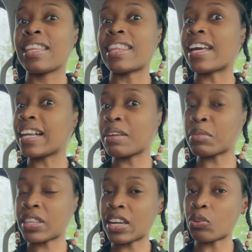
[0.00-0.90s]
they claim
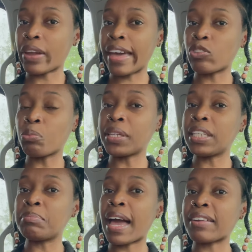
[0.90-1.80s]
that they don't like you, but
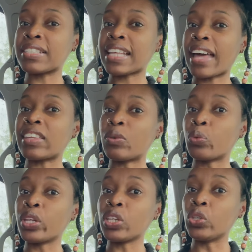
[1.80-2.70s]
deep down inside, they
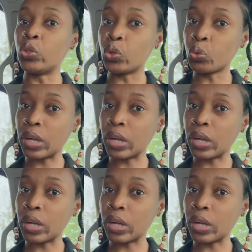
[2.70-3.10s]
really do